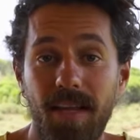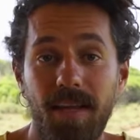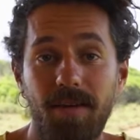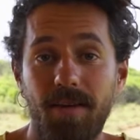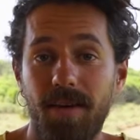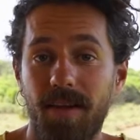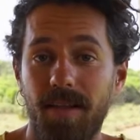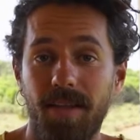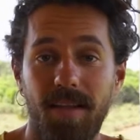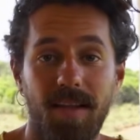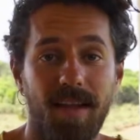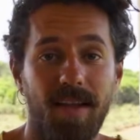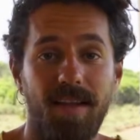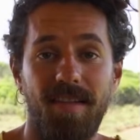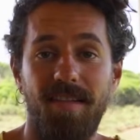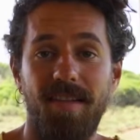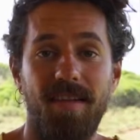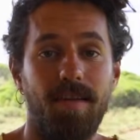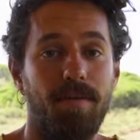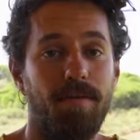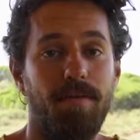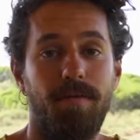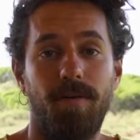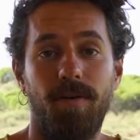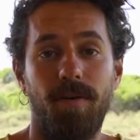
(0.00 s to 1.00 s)
you can let it
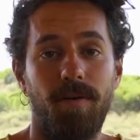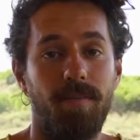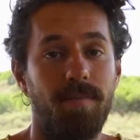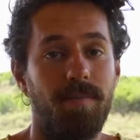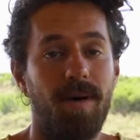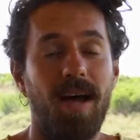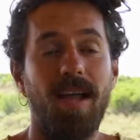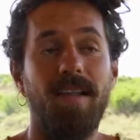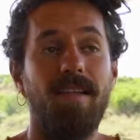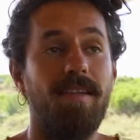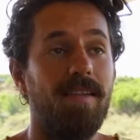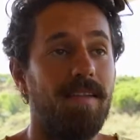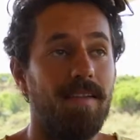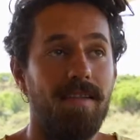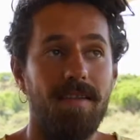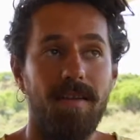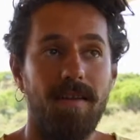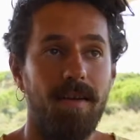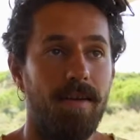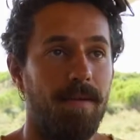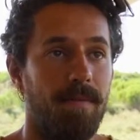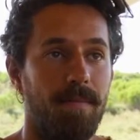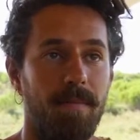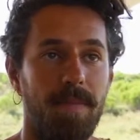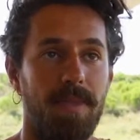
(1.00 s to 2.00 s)
sit for months
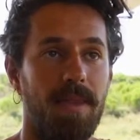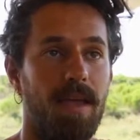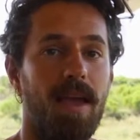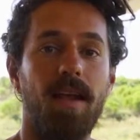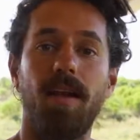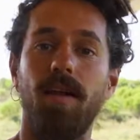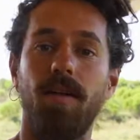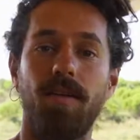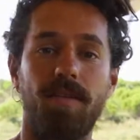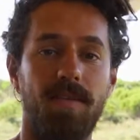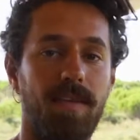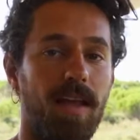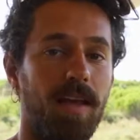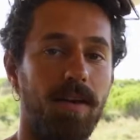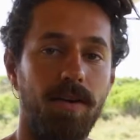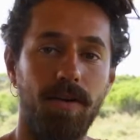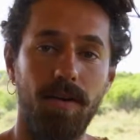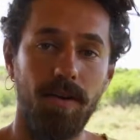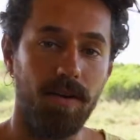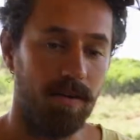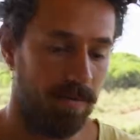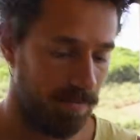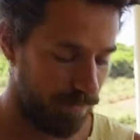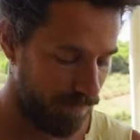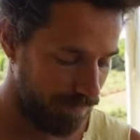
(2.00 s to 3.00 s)
and it'll stay
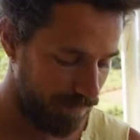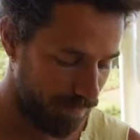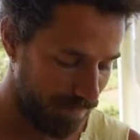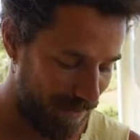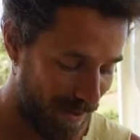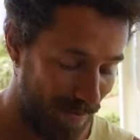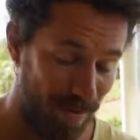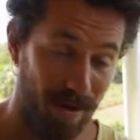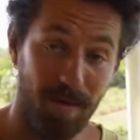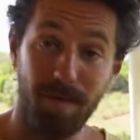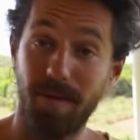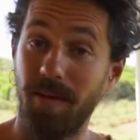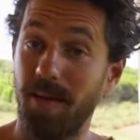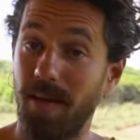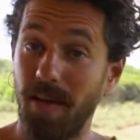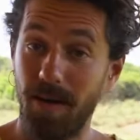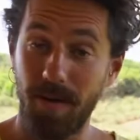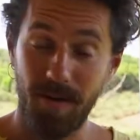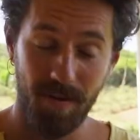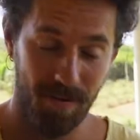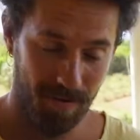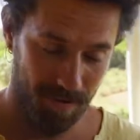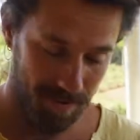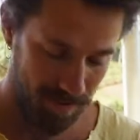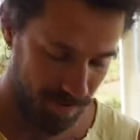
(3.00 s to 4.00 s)
good, maybe even
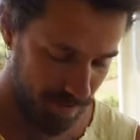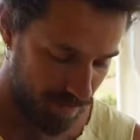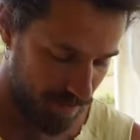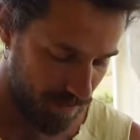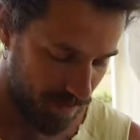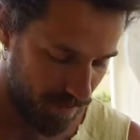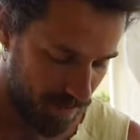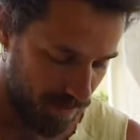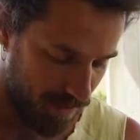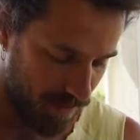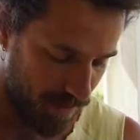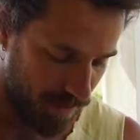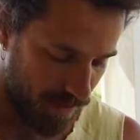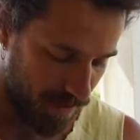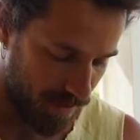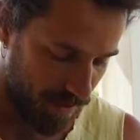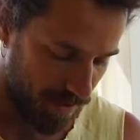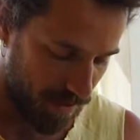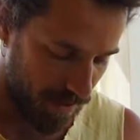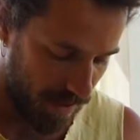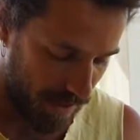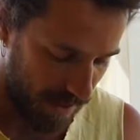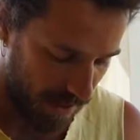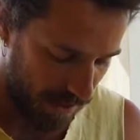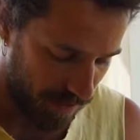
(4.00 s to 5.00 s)
years.
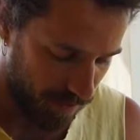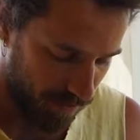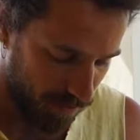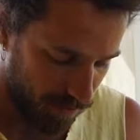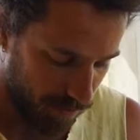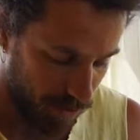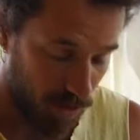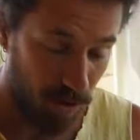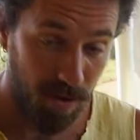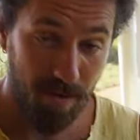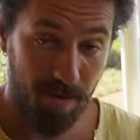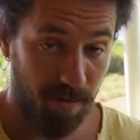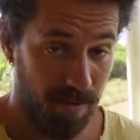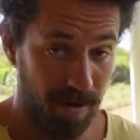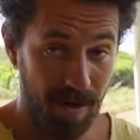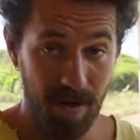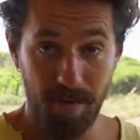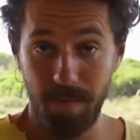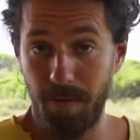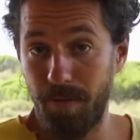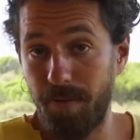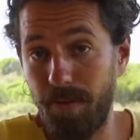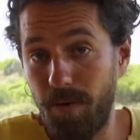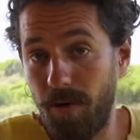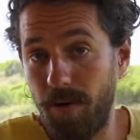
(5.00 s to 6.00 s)
And you can also eat it
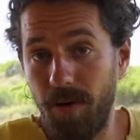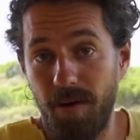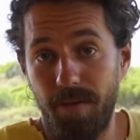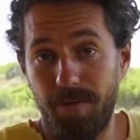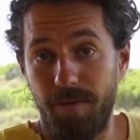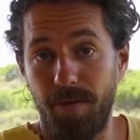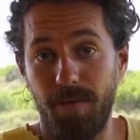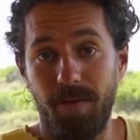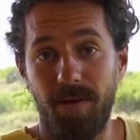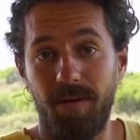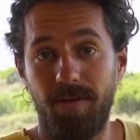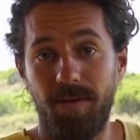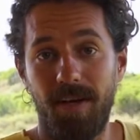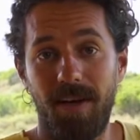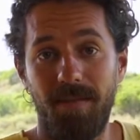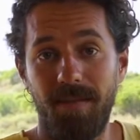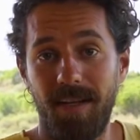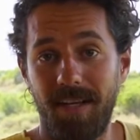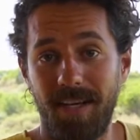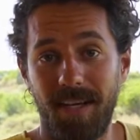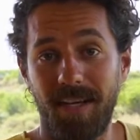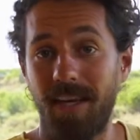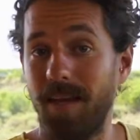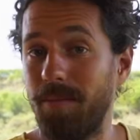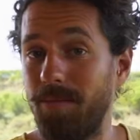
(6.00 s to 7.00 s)
before. If you want to have
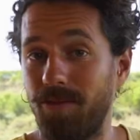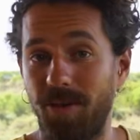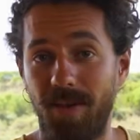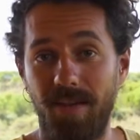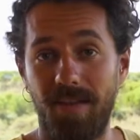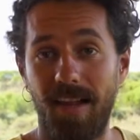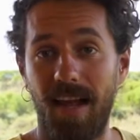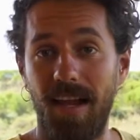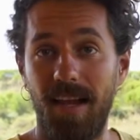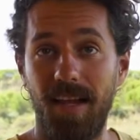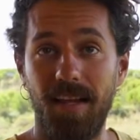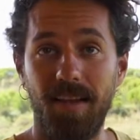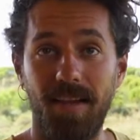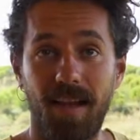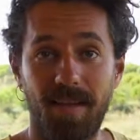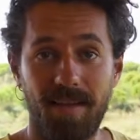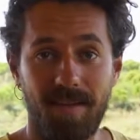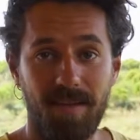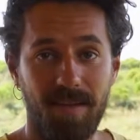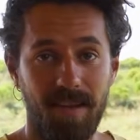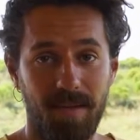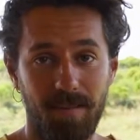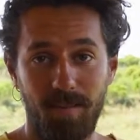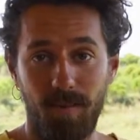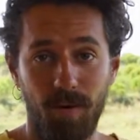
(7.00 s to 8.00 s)
like a kimchi salad
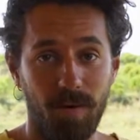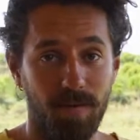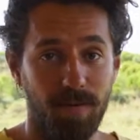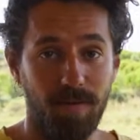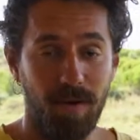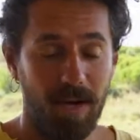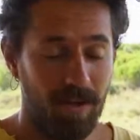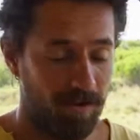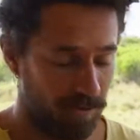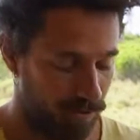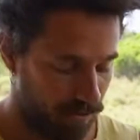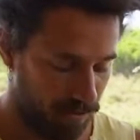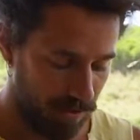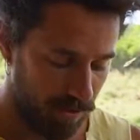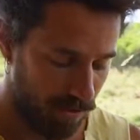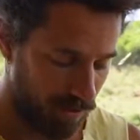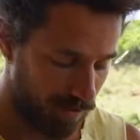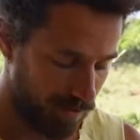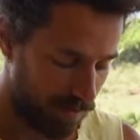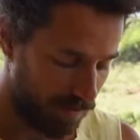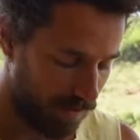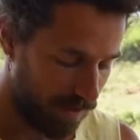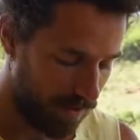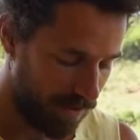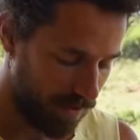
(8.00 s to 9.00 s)
that's a little more fresh, you can
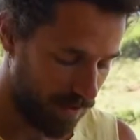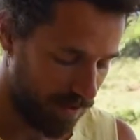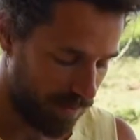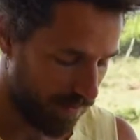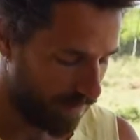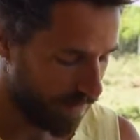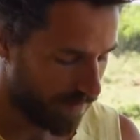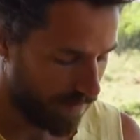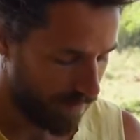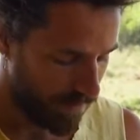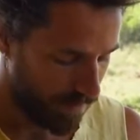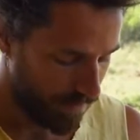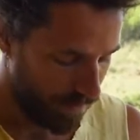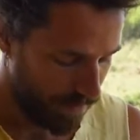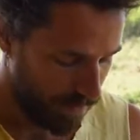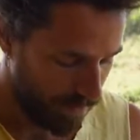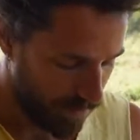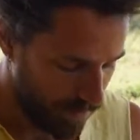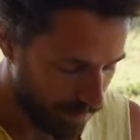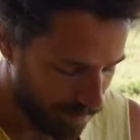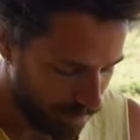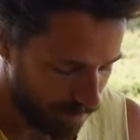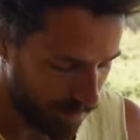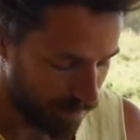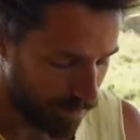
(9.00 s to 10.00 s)
also eat it
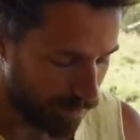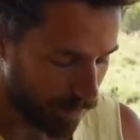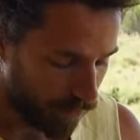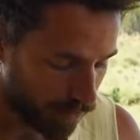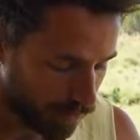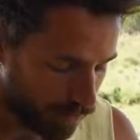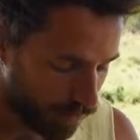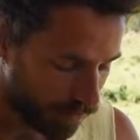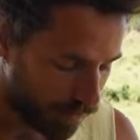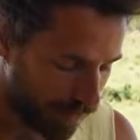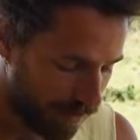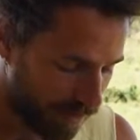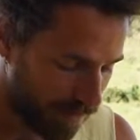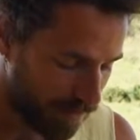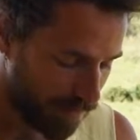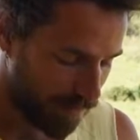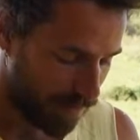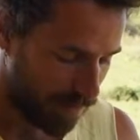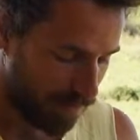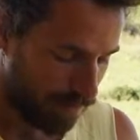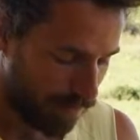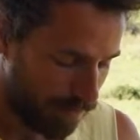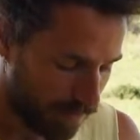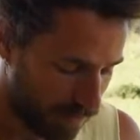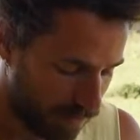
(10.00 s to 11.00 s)
before 2 weeks. But
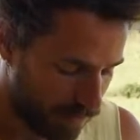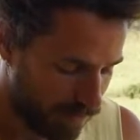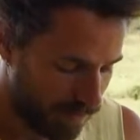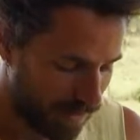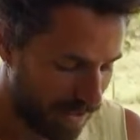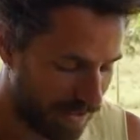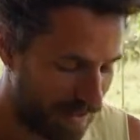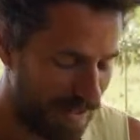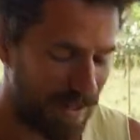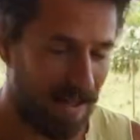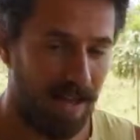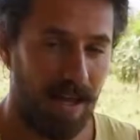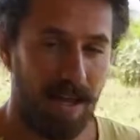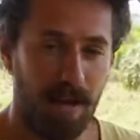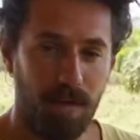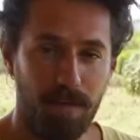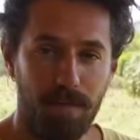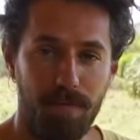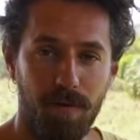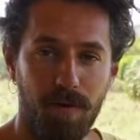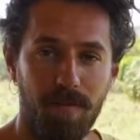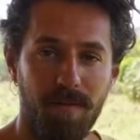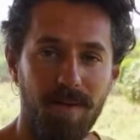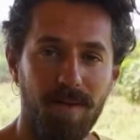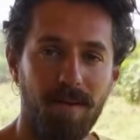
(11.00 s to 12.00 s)
if you want to get that like
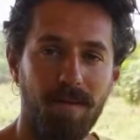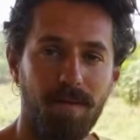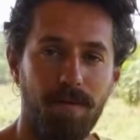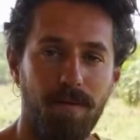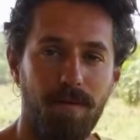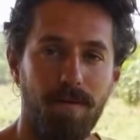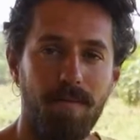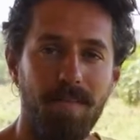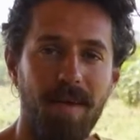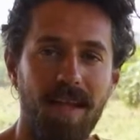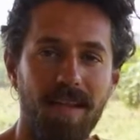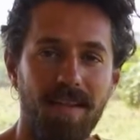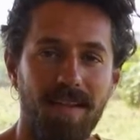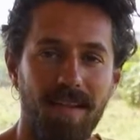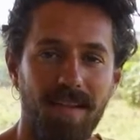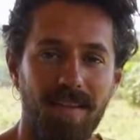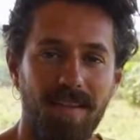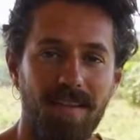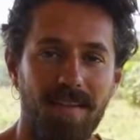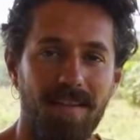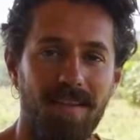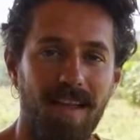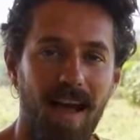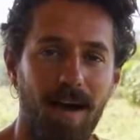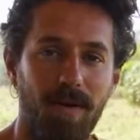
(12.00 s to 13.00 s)
fermented
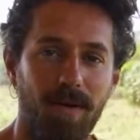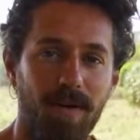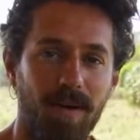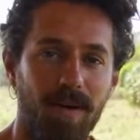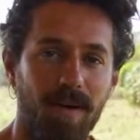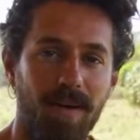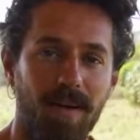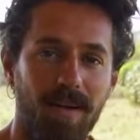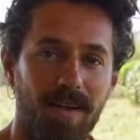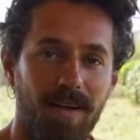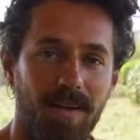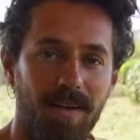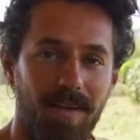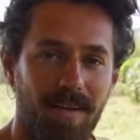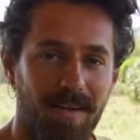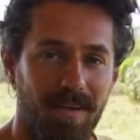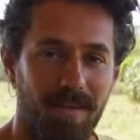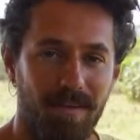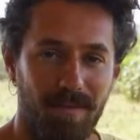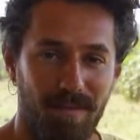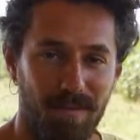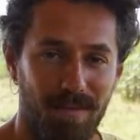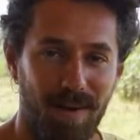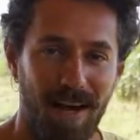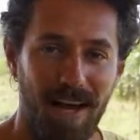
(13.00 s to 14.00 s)
sour
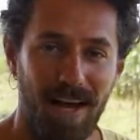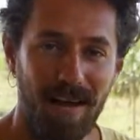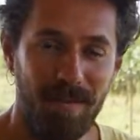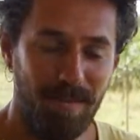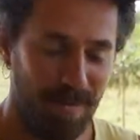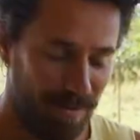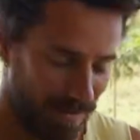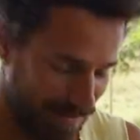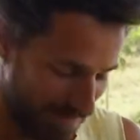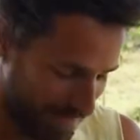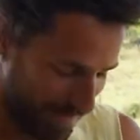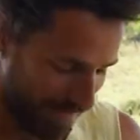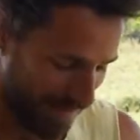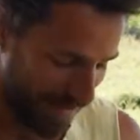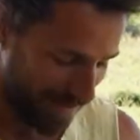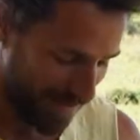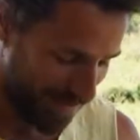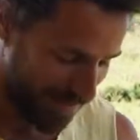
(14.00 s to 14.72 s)
vibe, you